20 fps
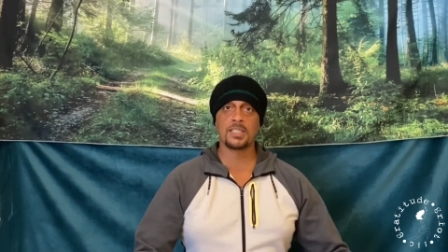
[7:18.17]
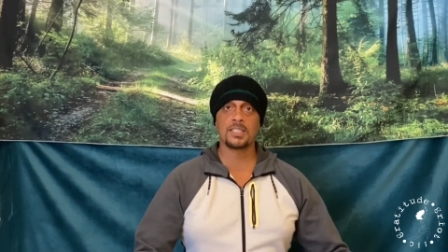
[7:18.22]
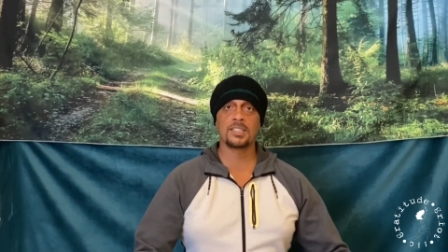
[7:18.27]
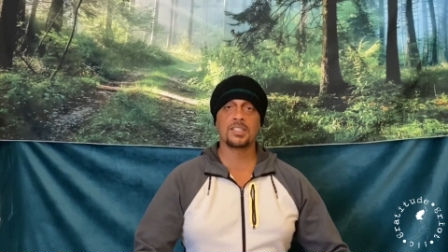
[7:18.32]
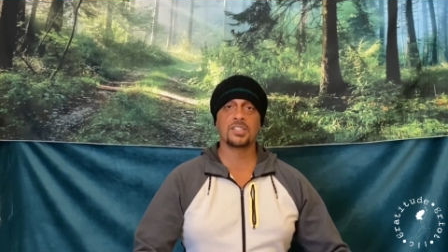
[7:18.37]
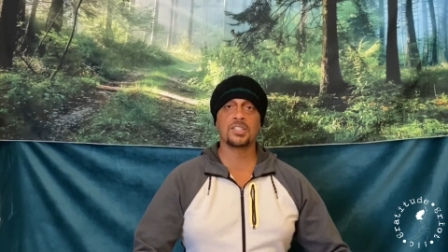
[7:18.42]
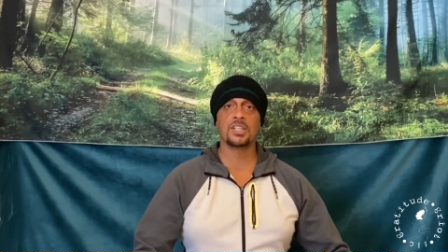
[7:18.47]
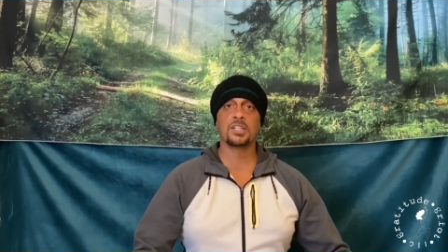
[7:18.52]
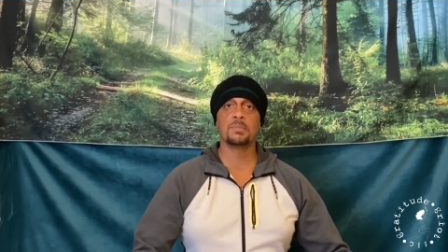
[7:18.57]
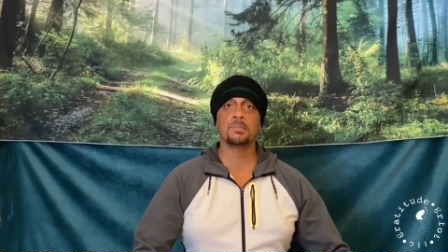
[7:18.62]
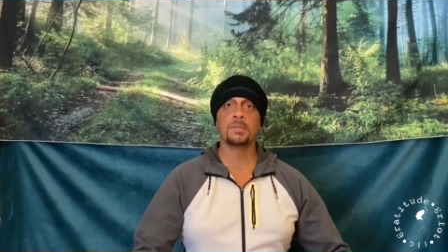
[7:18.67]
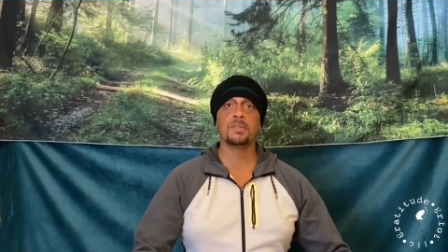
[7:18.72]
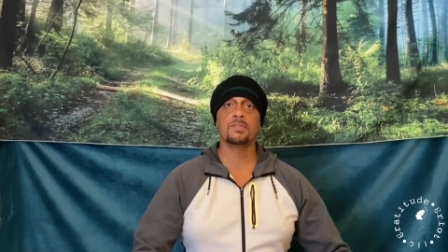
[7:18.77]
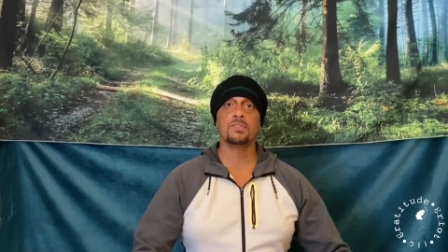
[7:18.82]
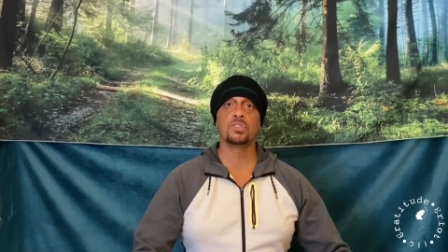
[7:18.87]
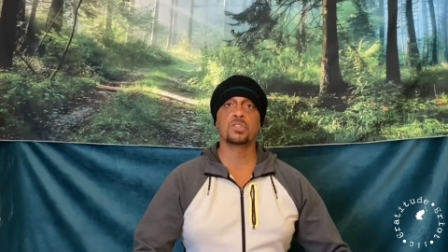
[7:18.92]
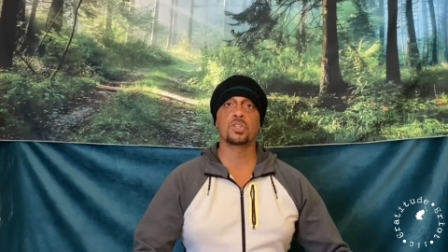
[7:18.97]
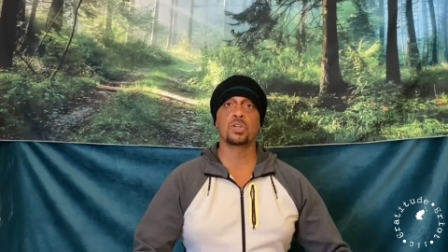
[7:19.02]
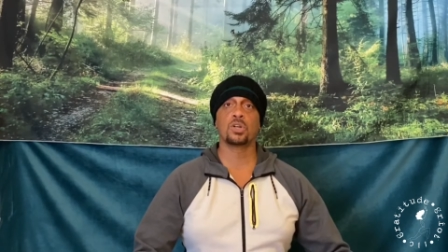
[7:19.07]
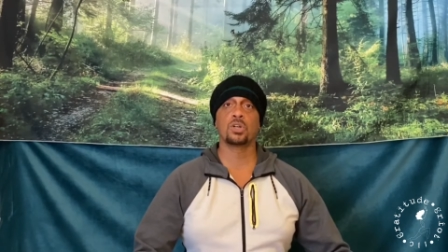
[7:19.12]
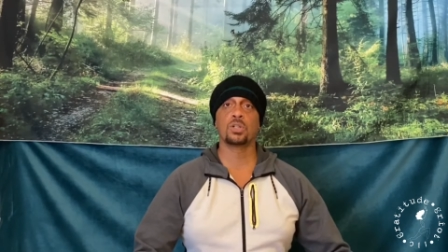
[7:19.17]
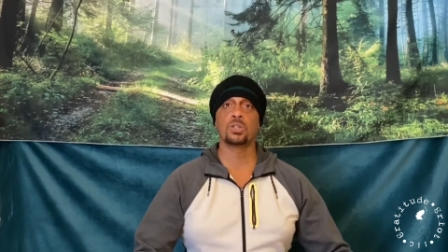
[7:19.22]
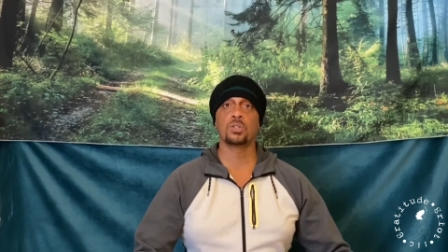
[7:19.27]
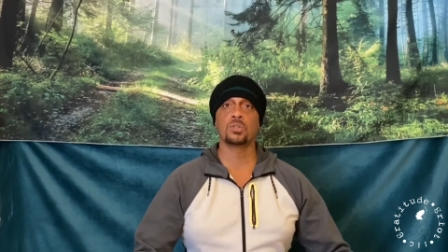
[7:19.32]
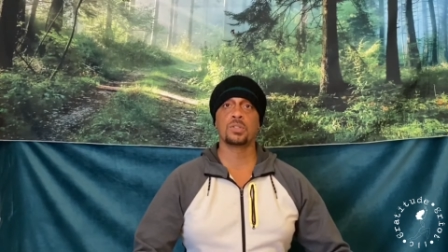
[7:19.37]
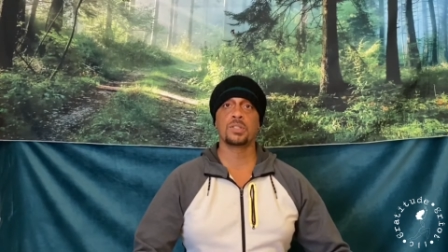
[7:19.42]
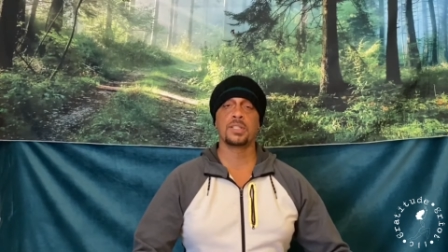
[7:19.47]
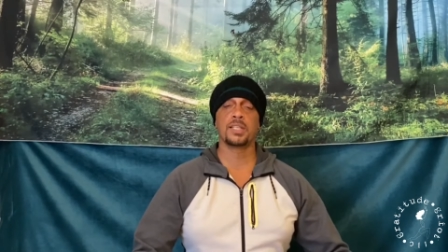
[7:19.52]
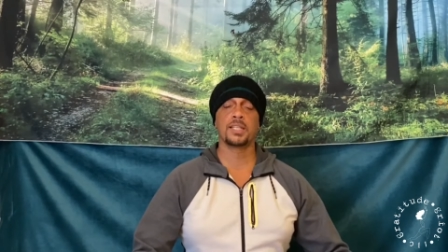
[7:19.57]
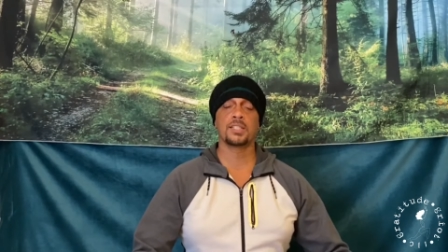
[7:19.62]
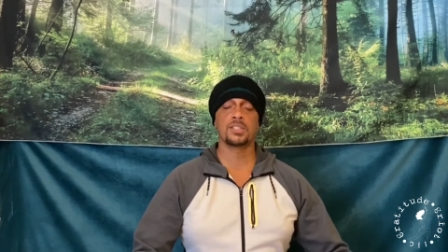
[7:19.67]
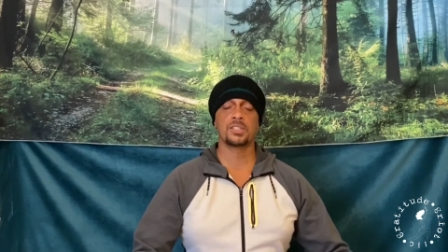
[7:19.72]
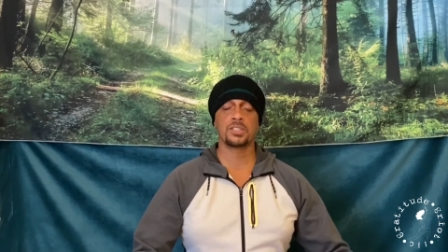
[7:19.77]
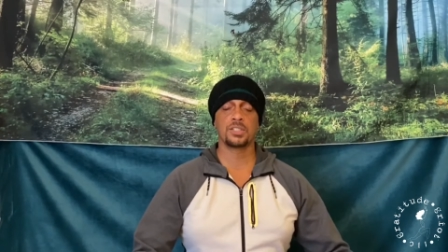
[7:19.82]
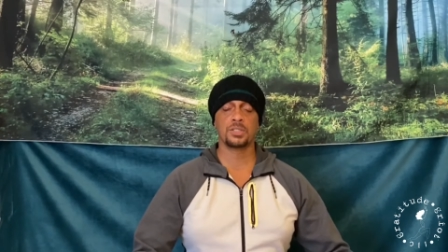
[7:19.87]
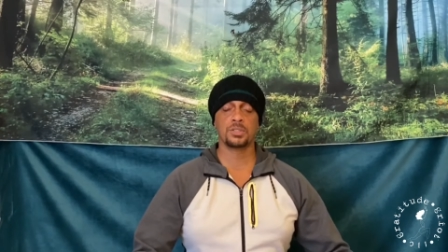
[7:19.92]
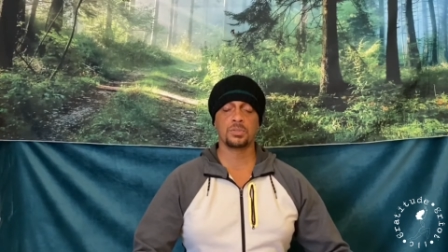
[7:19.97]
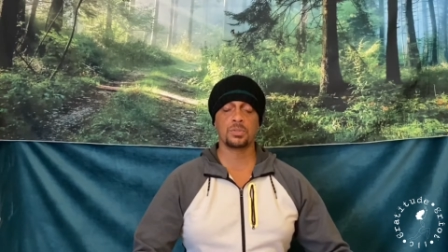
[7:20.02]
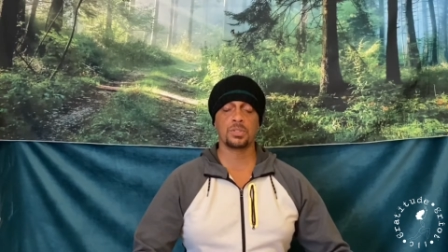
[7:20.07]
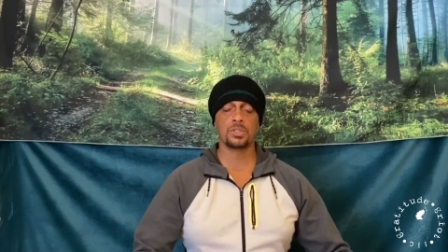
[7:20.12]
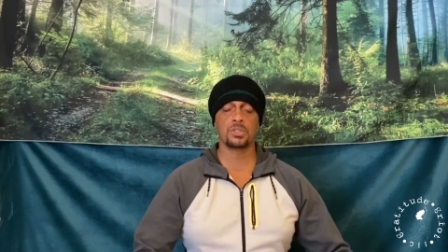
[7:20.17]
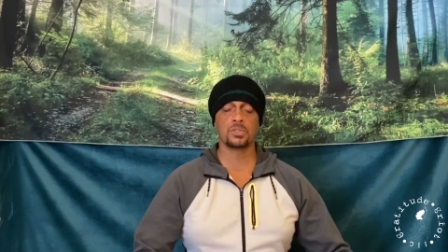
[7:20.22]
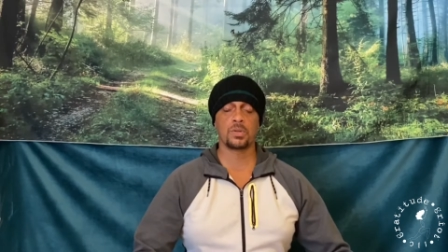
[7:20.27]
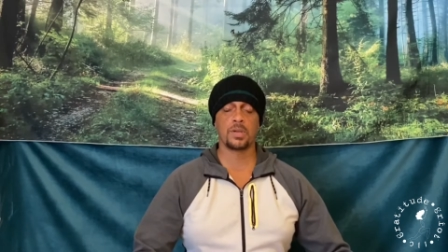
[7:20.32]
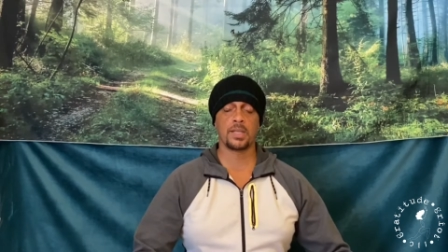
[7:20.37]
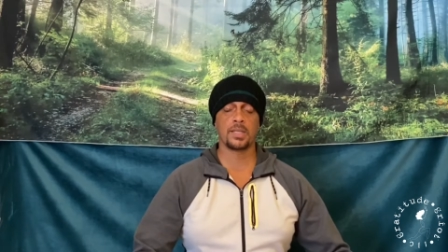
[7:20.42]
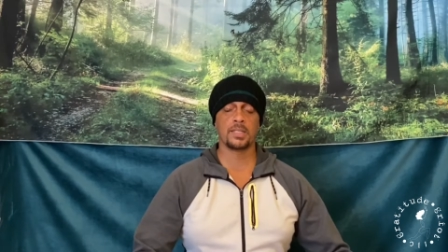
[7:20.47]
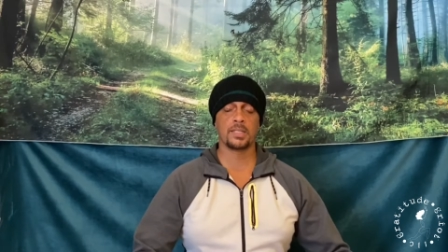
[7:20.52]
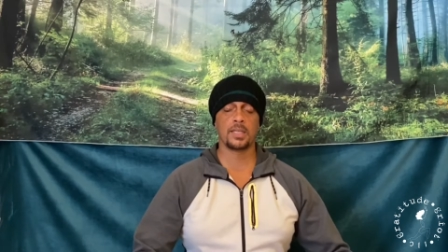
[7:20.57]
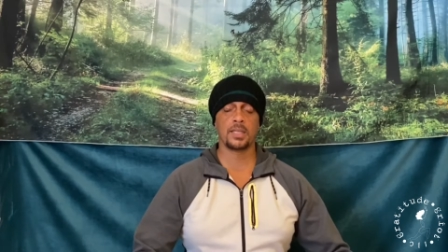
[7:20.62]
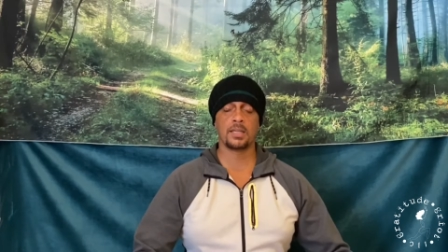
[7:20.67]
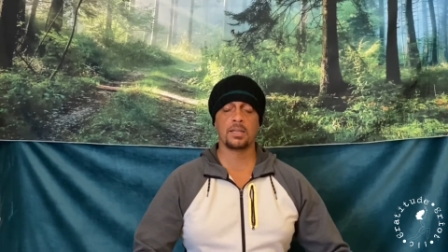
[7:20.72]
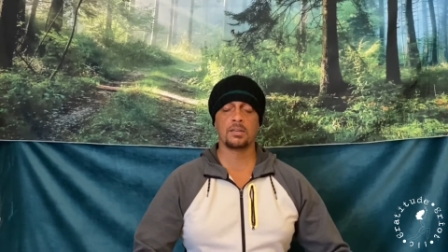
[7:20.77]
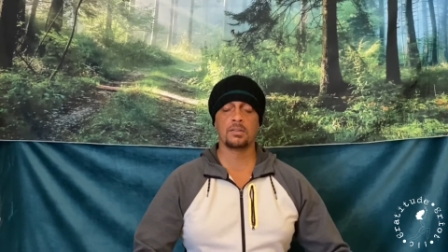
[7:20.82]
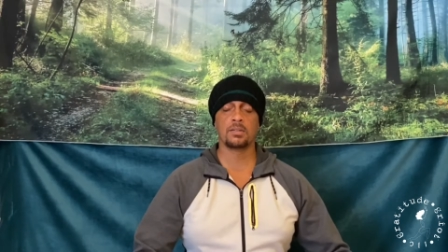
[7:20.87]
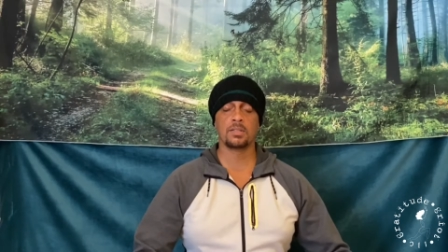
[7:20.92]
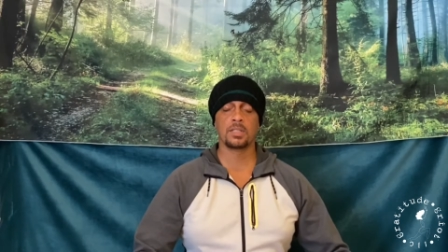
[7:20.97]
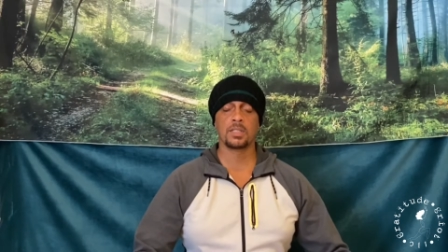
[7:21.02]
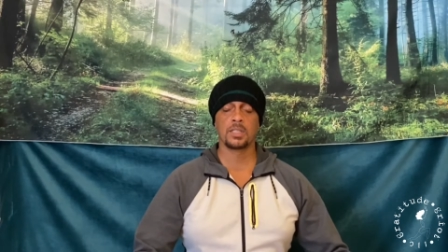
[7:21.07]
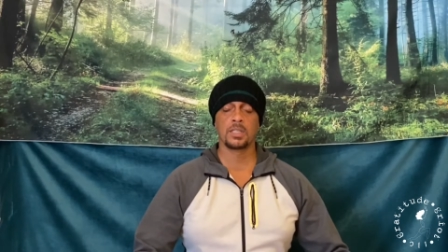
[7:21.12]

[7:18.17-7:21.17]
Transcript: to sit up even taller in that stillness right now.